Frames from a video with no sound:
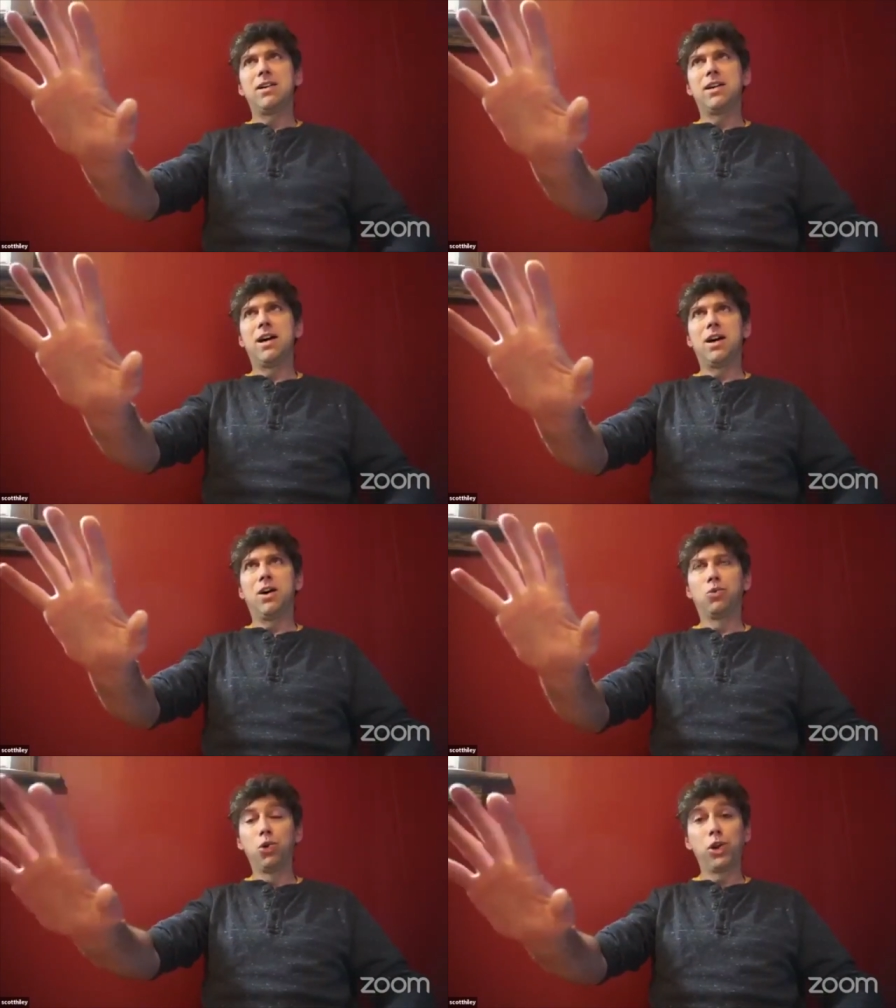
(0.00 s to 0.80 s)
uh,
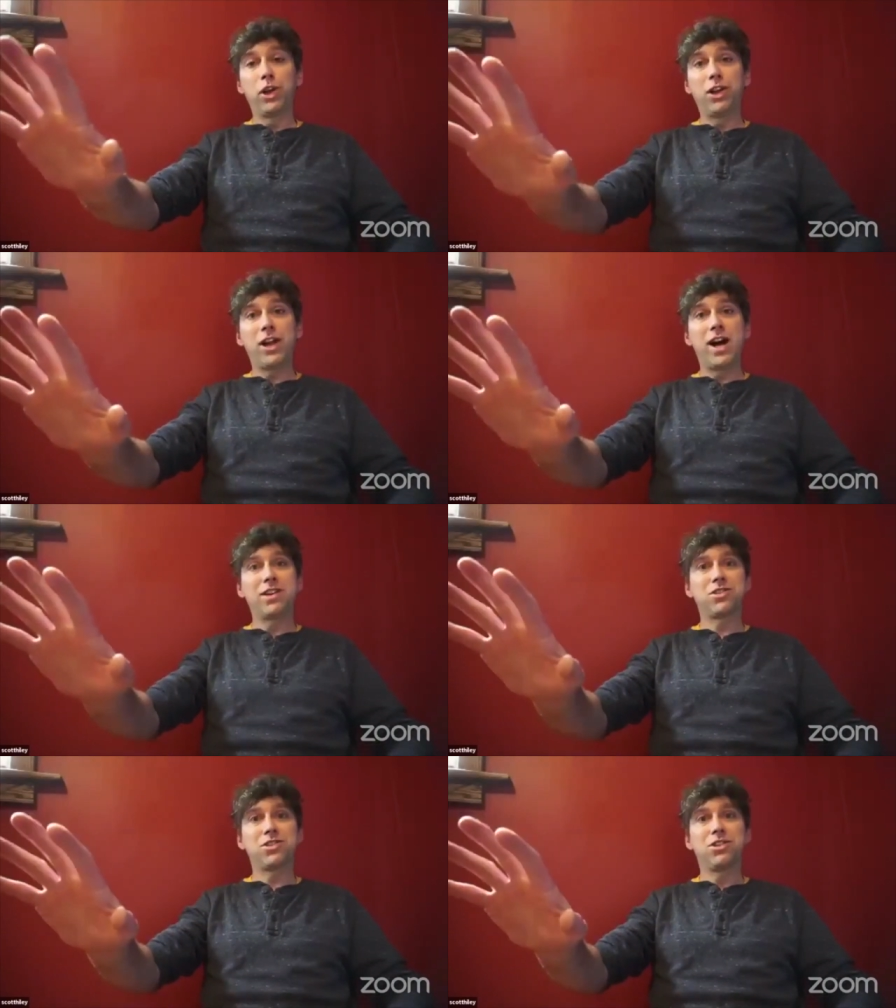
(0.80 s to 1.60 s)
ruling
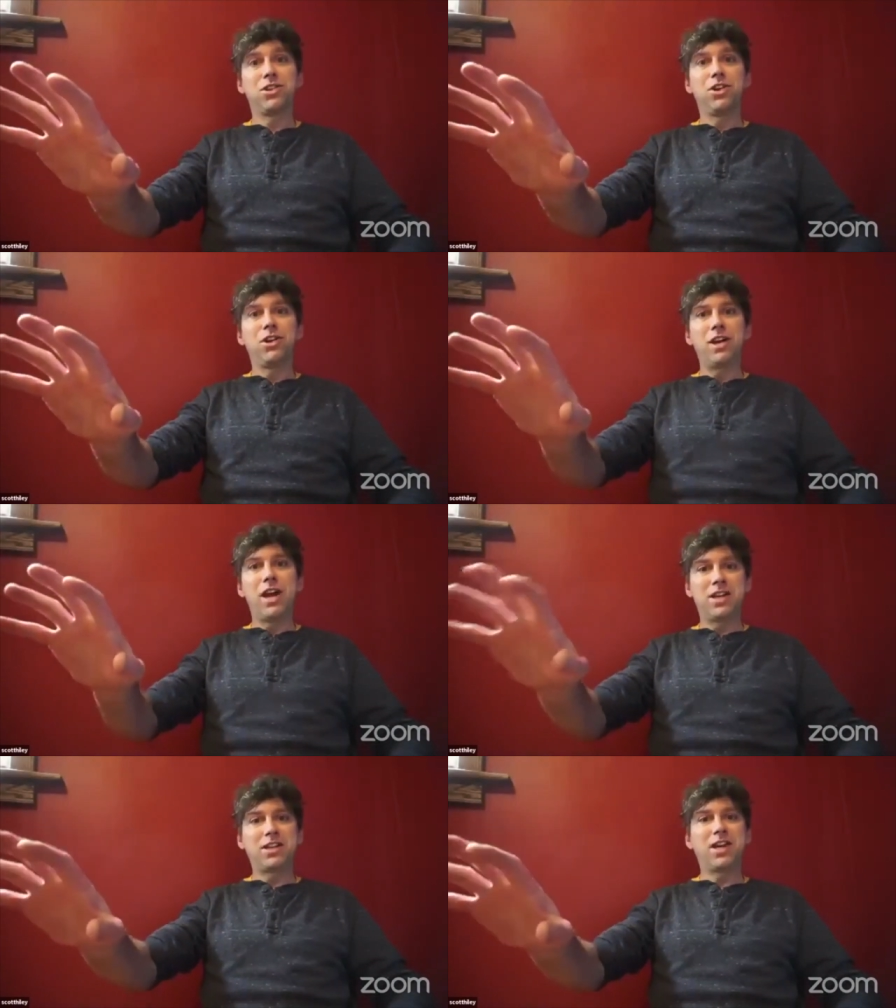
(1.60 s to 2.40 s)
class
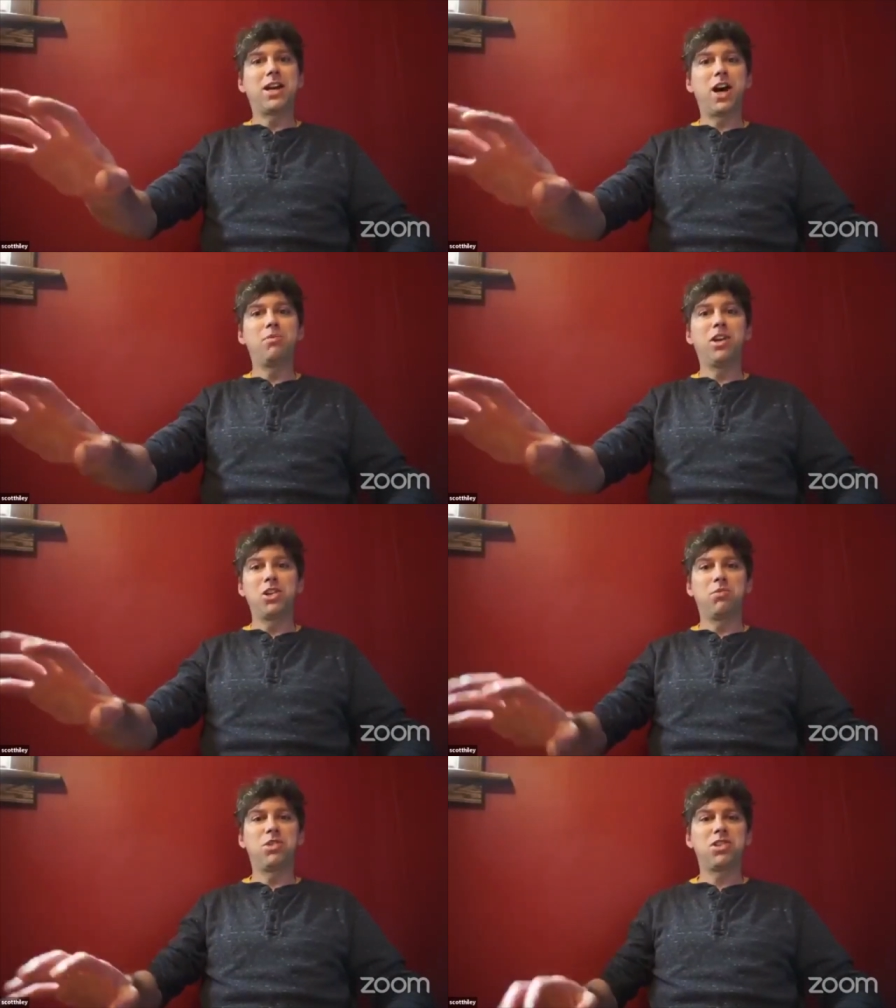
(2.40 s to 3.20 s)

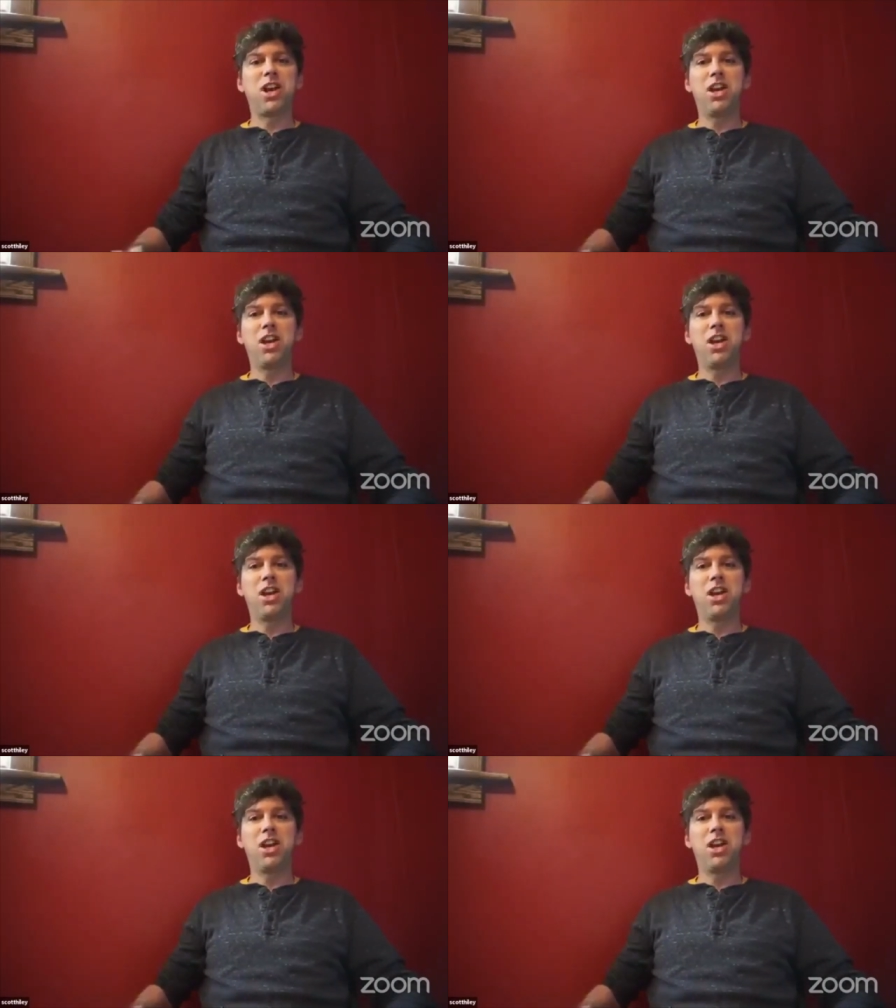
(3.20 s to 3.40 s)
anti-communism to say,